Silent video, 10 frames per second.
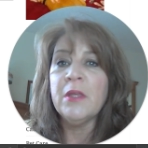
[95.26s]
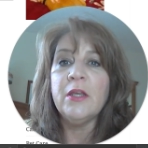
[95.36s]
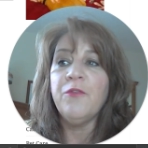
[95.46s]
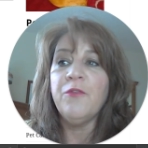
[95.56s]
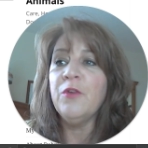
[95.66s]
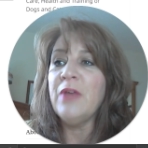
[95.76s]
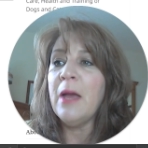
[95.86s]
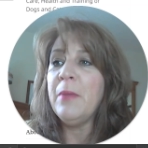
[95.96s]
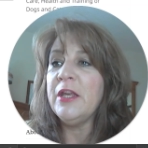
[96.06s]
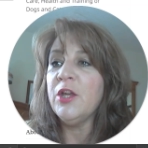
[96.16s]
Now, if you've
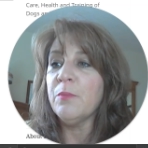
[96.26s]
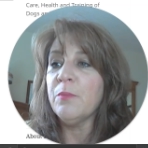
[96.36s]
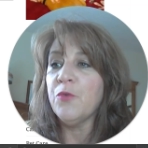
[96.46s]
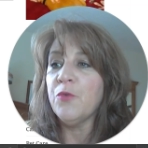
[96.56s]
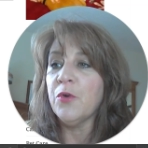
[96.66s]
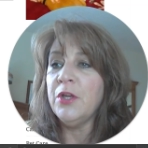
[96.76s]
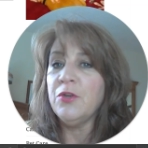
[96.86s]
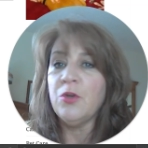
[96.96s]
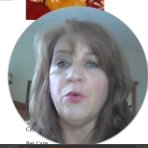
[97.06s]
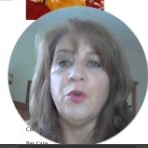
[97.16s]
not been here before,
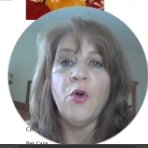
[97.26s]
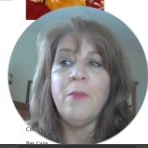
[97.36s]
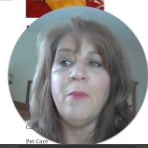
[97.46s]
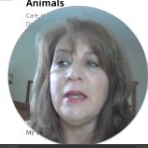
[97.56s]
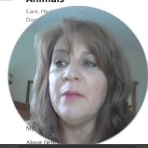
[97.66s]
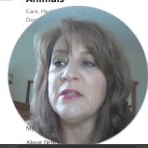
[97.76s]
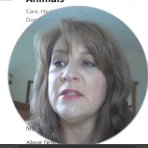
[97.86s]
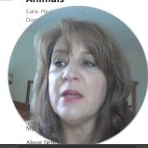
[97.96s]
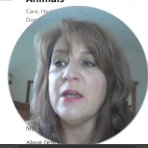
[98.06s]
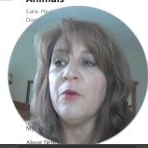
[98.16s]
you don't know, my name
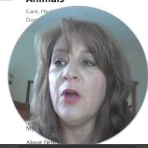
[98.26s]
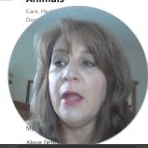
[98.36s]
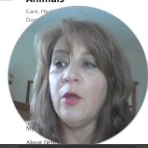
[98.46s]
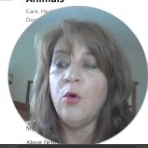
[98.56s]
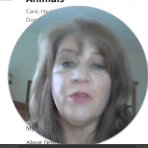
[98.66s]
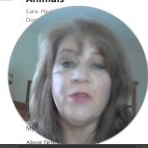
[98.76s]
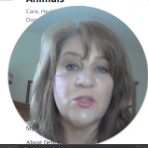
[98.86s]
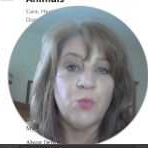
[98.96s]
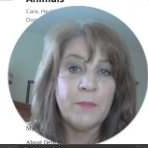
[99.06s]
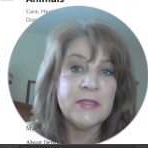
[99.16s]
is Debra. I own
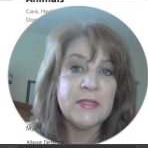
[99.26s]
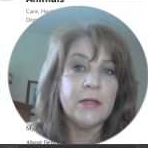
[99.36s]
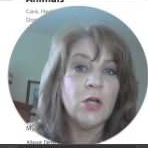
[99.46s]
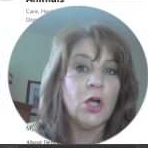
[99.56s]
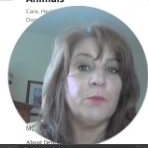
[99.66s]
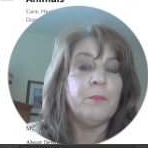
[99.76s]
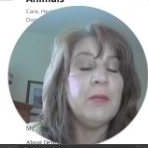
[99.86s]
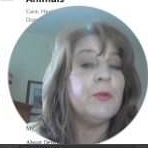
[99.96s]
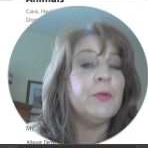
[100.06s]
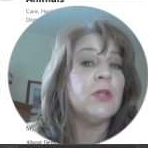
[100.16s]
this website called
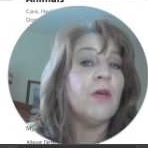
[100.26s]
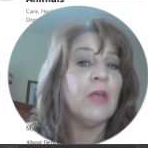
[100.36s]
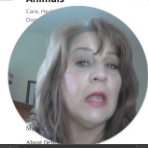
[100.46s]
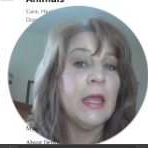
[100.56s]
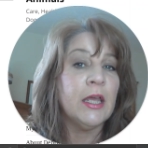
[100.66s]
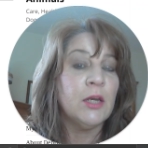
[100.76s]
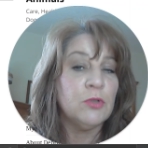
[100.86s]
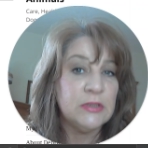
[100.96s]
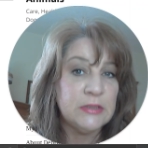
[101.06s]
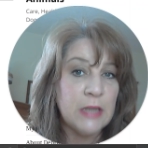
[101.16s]

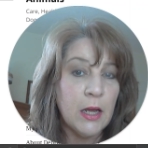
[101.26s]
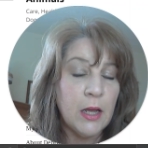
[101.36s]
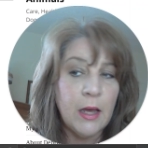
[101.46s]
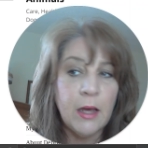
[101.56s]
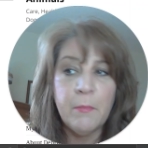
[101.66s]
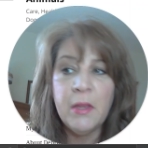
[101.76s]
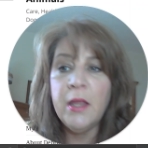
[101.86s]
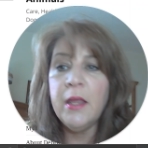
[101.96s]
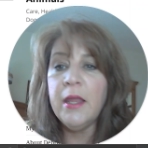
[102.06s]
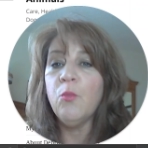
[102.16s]
peoplelovinganimals.com.
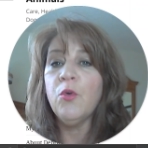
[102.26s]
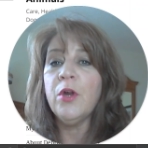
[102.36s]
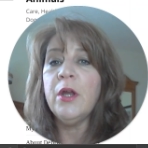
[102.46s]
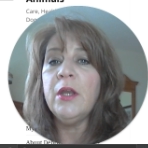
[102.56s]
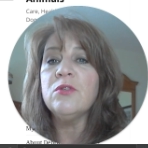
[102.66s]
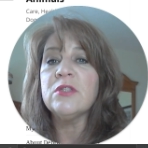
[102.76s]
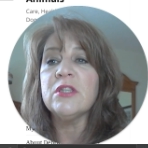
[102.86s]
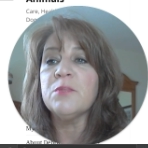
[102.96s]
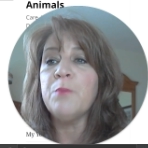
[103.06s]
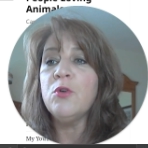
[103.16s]
And we're going to use
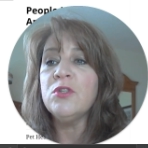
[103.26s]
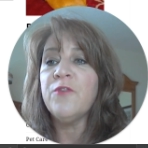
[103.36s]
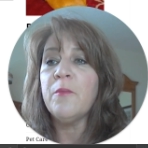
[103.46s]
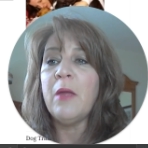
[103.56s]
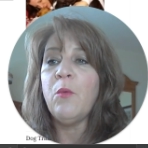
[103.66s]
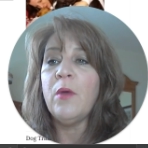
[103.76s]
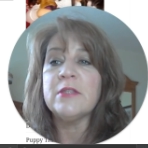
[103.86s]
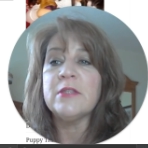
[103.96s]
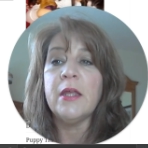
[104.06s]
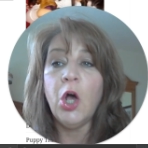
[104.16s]
this post from my
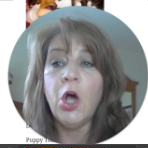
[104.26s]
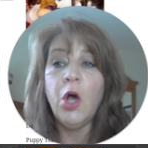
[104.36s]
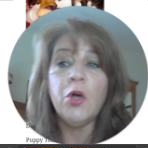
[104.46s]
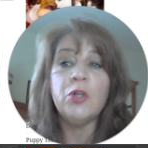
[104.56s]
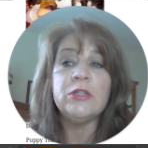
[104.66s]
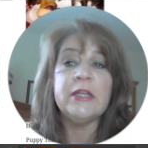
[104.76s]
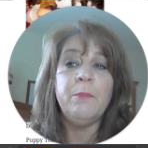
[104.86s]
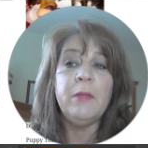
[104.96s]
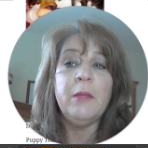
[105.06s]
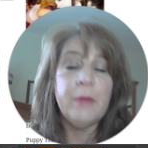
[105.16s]
website called
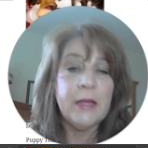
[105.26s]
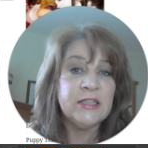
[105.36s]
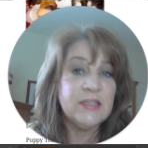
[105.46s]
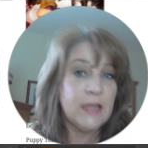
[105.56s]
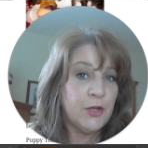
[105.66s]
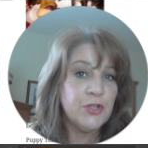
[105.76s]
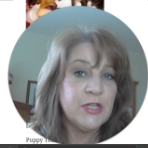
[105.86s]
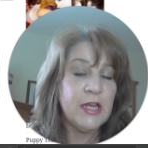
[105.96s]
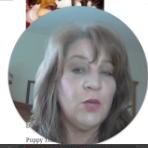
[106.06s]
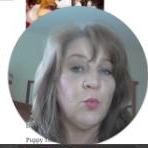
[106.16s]
Keeping Pets
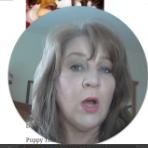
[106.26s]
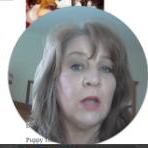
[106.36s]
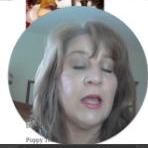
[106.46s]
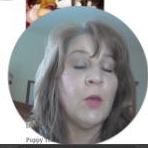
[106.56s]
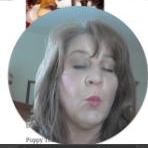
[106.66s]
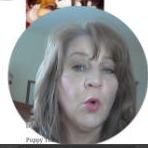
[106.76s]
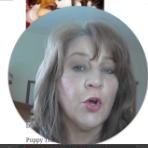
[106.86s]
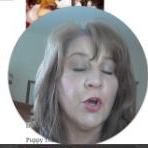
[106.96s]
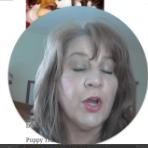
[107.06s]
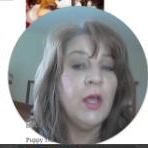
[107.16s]
Entertained While at
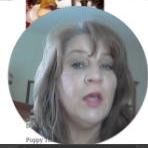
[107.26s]
Work